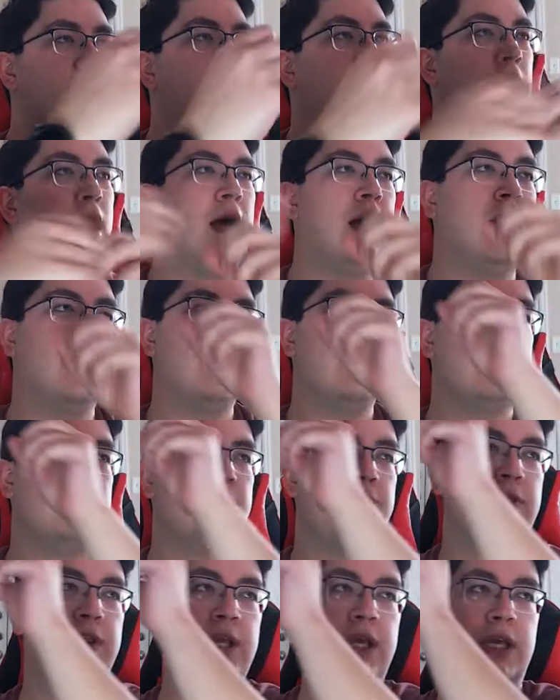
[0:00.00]
of
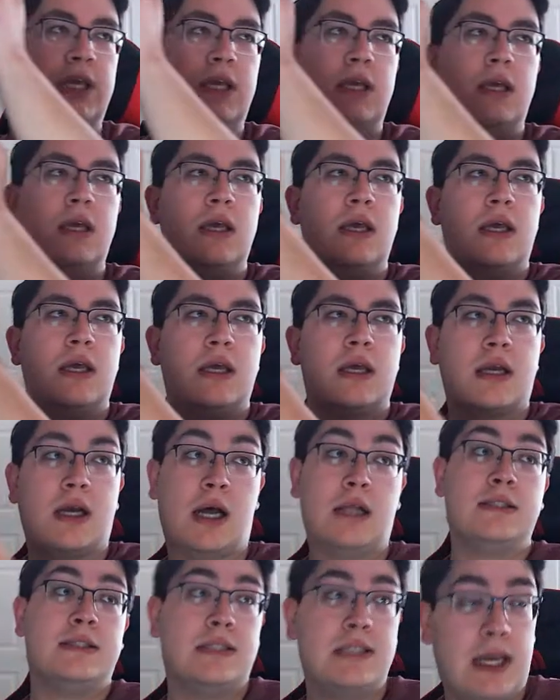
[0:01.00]
the
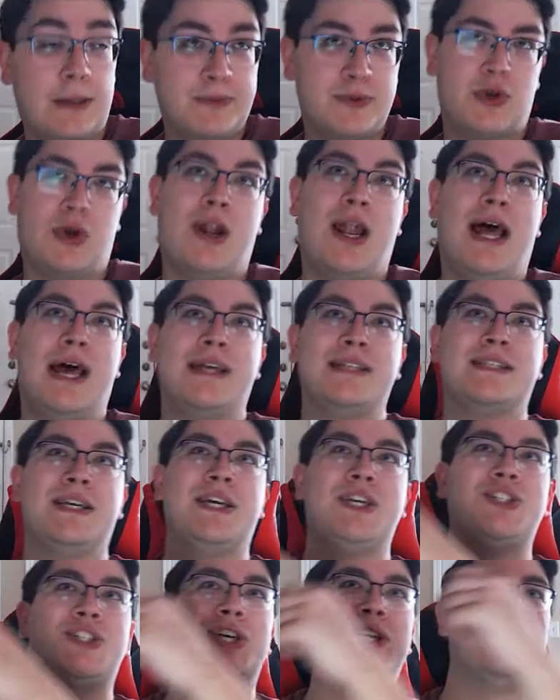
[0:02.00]

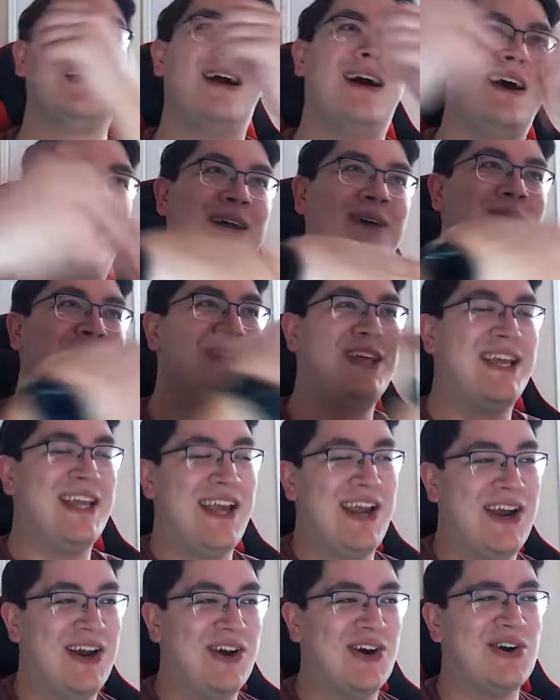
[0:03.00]
conceptualization of the
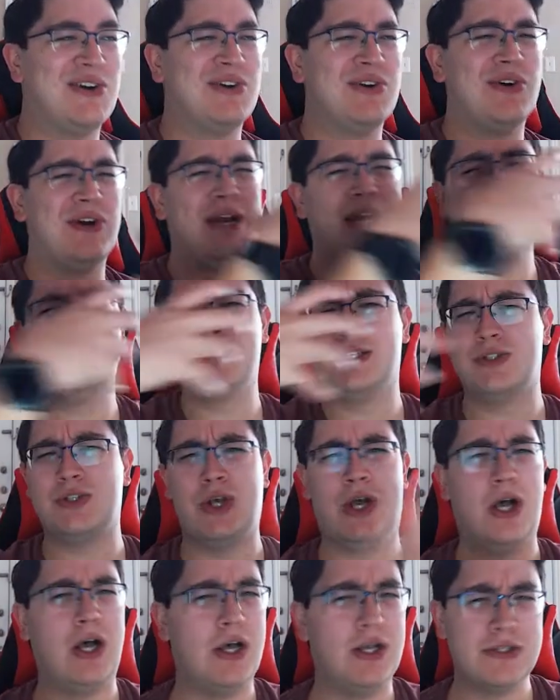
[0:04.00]
character and just
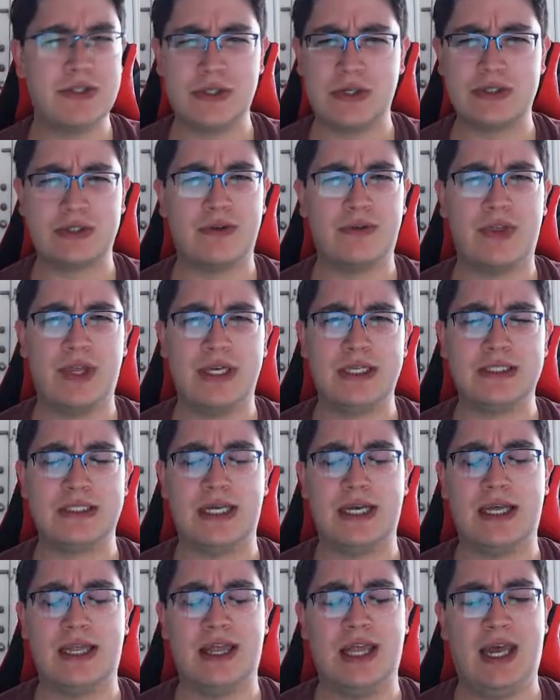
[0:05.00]
all sorts of things
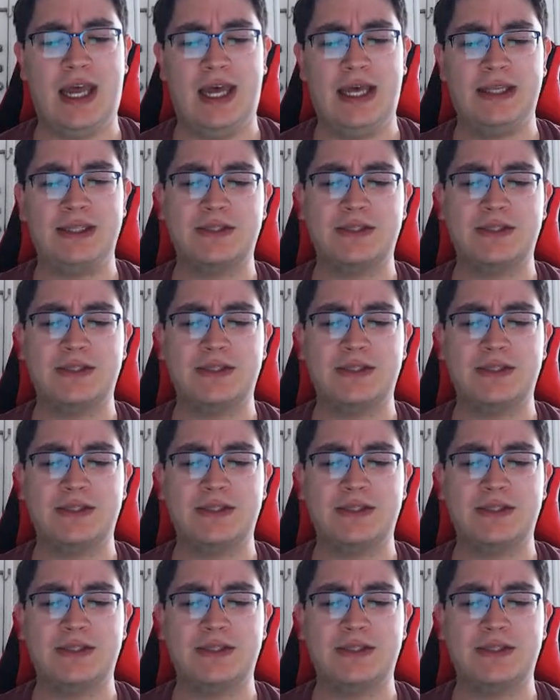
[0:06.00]
like that.